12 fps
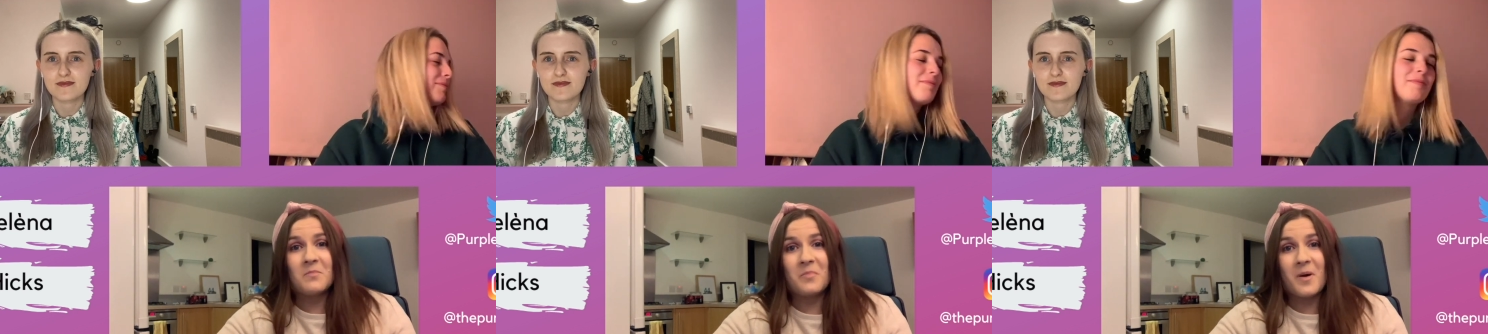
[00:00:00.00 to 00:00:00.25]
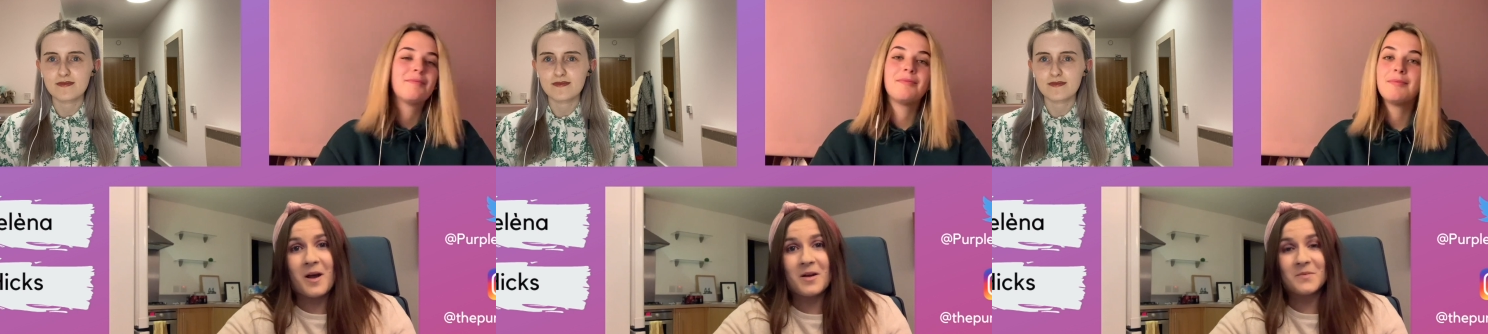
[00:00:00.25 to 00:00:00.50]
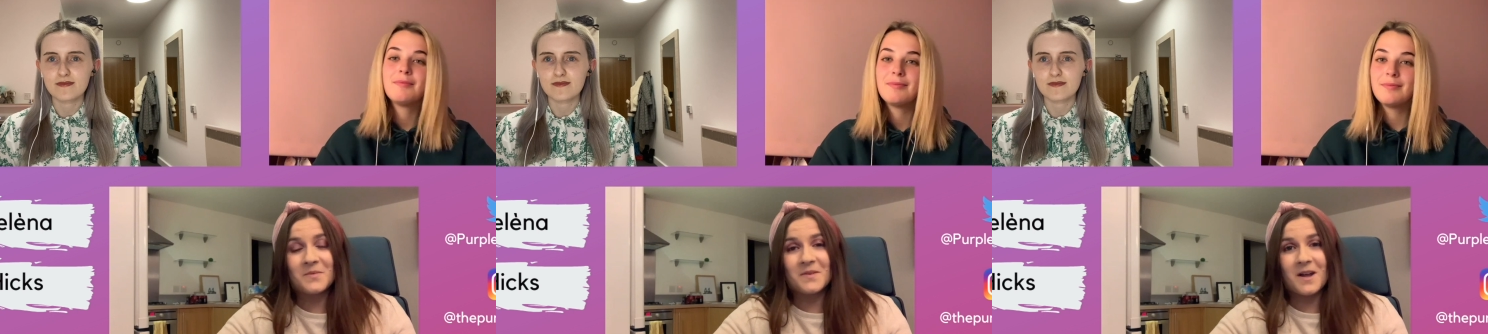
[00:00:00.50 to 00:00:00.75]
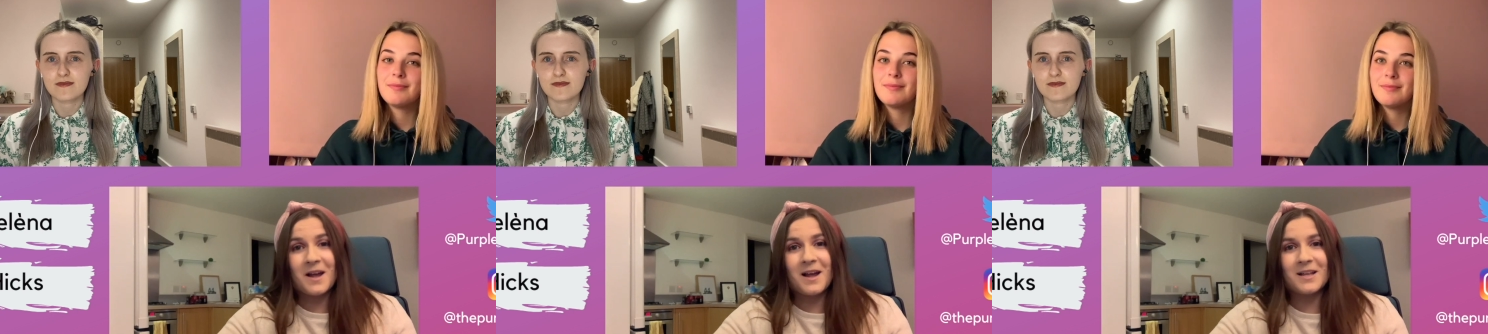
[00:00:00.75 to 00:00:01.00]
Speaker 1: But
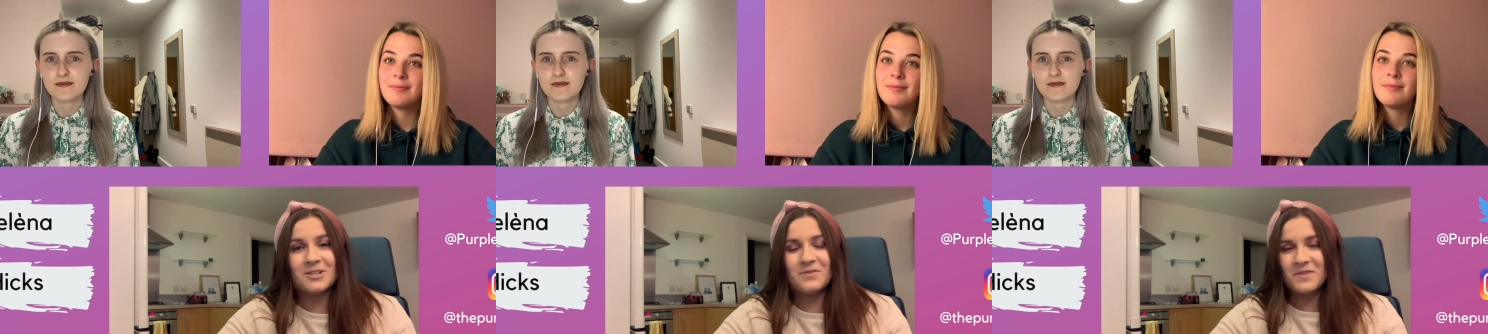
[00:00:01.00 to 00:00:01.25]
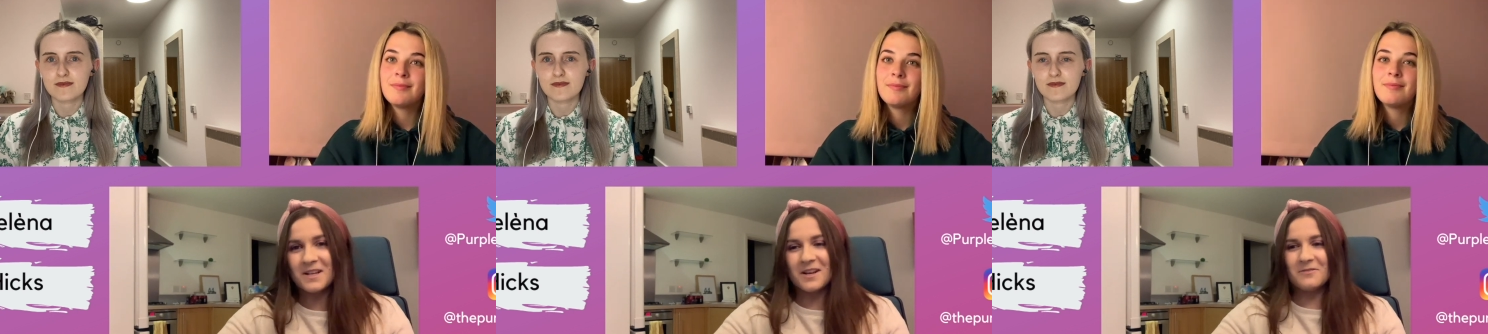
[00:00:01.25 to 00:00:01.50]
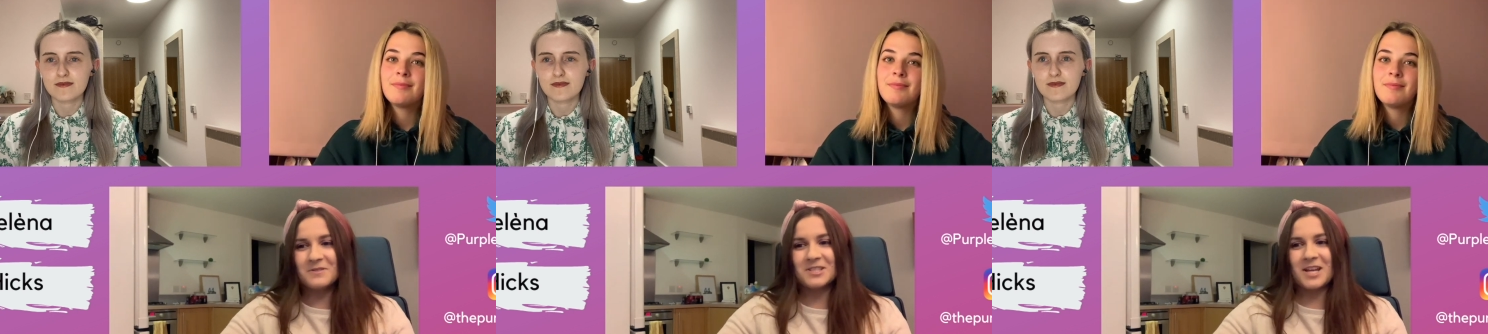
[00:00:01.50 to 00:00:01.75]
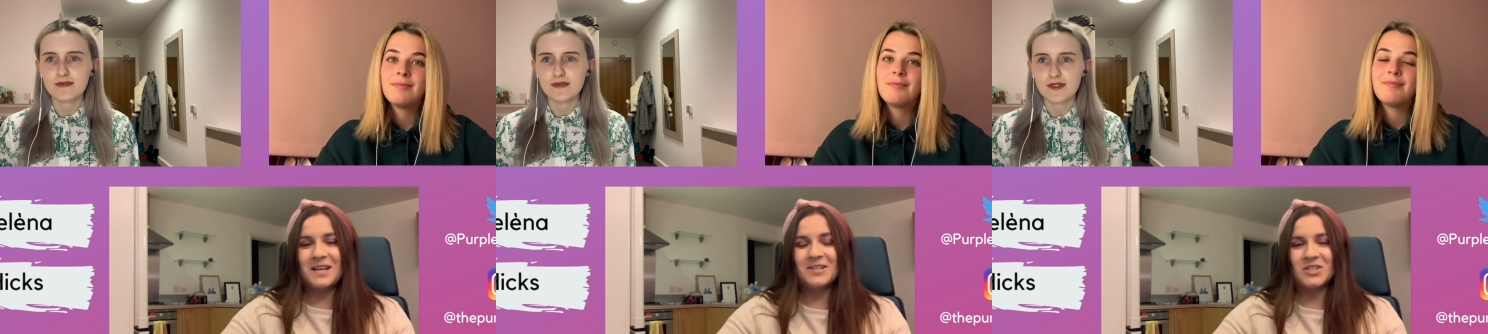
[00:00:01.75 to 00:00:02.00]
I don't think I would
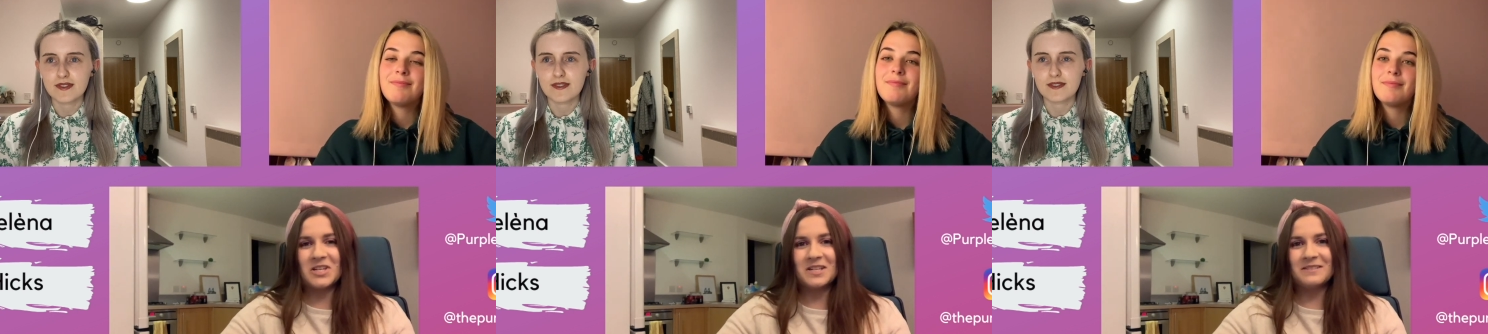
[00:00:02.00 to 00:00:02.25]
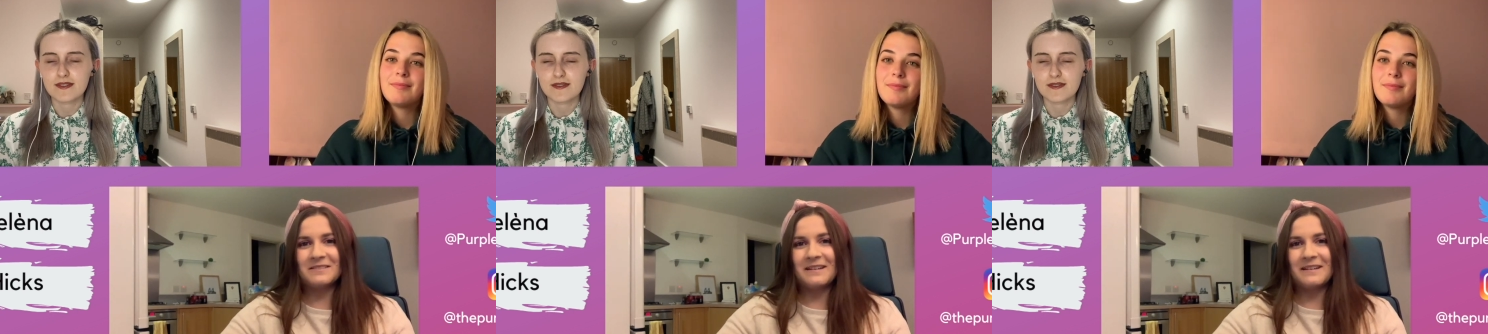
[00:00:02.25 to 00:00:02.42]
change it.